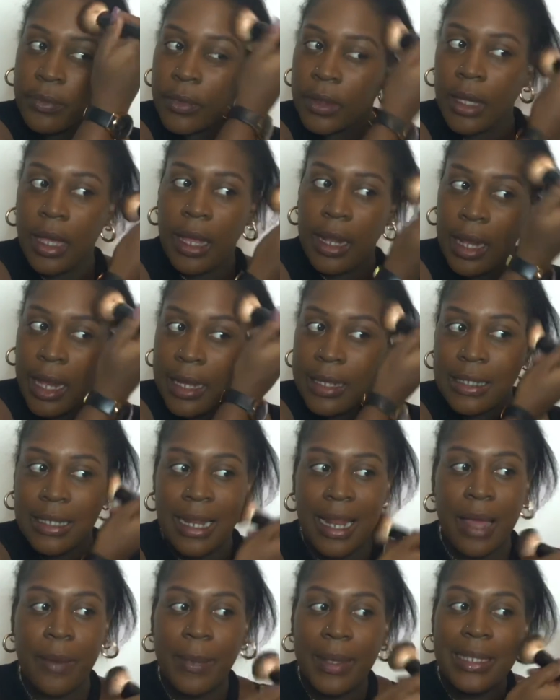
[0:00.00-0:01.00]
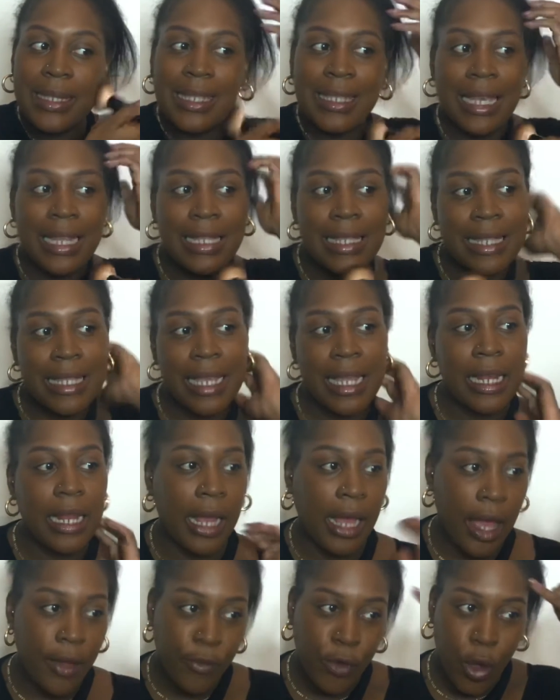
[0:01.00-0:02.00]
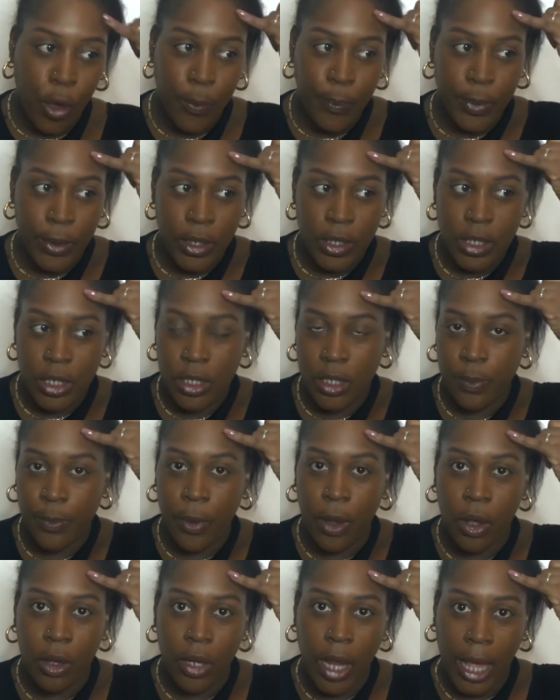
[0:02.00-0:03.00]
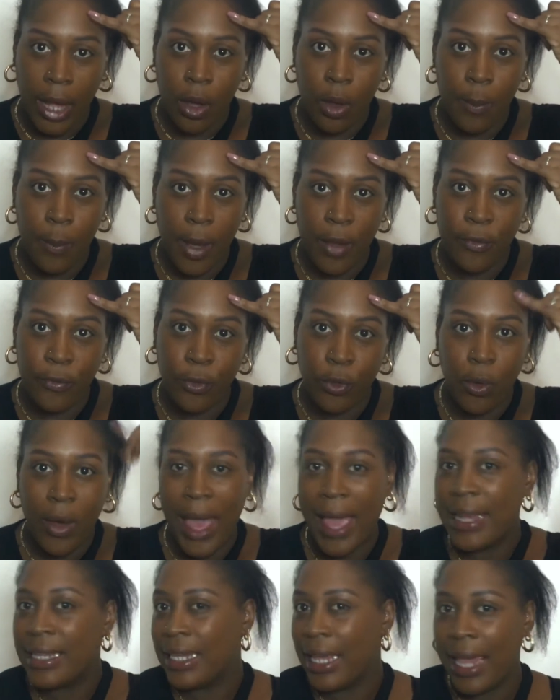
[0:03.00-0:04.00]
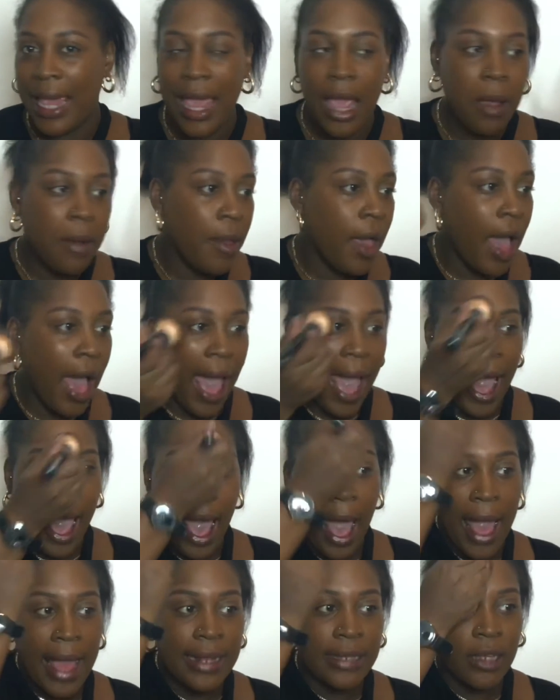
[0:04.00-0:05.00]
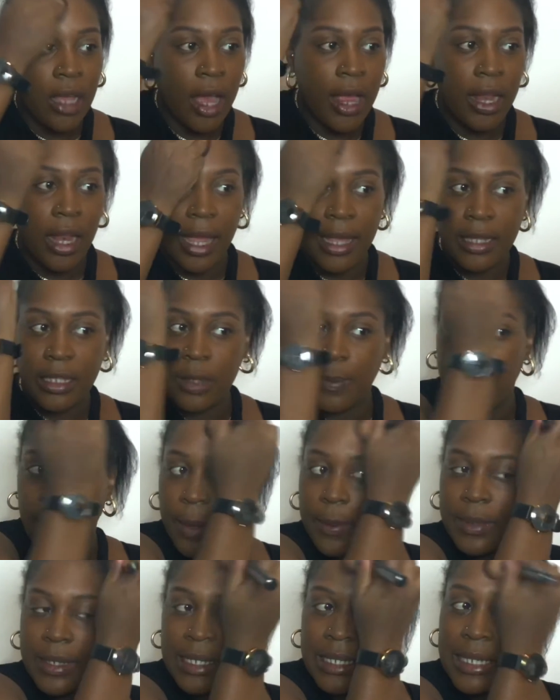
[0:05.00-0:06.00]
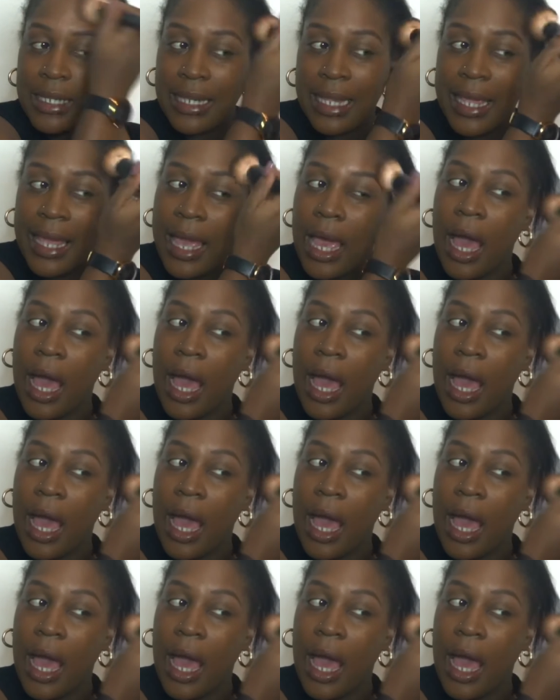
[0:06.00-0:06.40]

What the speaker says: I like to let my skin see. Like, I've got a beauty spot like on my forehead here, and I like to be able to see it.